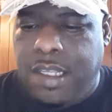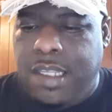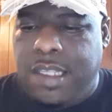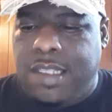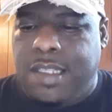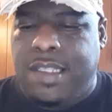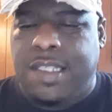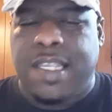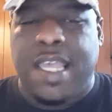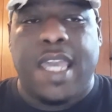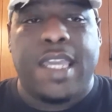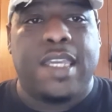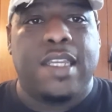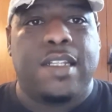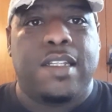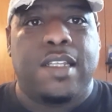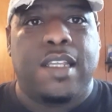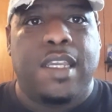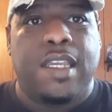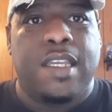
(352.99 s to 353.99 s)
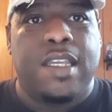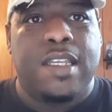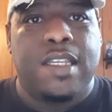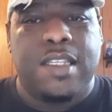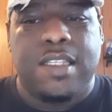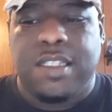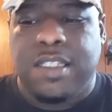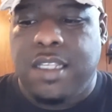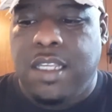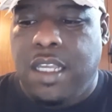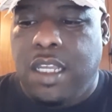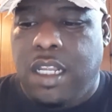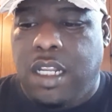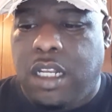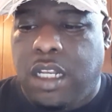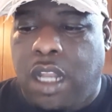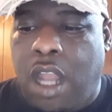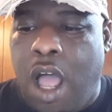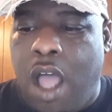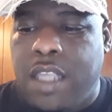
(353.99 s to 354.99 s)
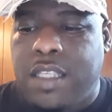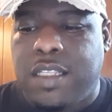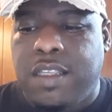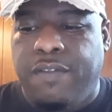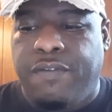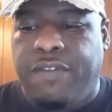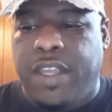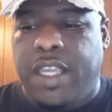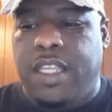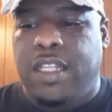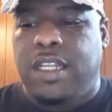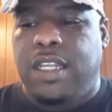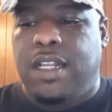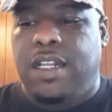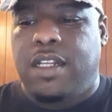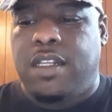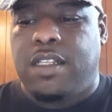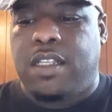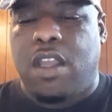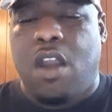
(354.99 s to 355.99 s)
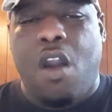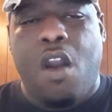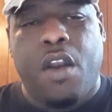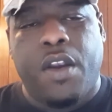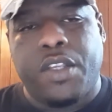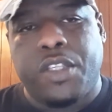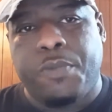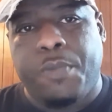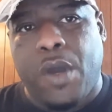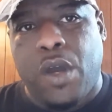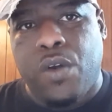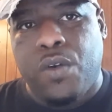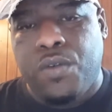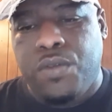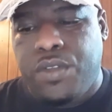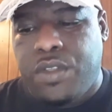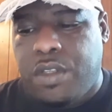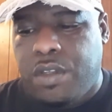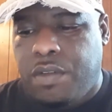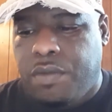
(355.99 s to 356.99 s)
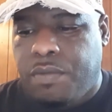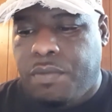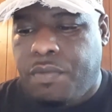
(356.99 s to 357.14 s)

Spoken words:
Second is loss event or exposed.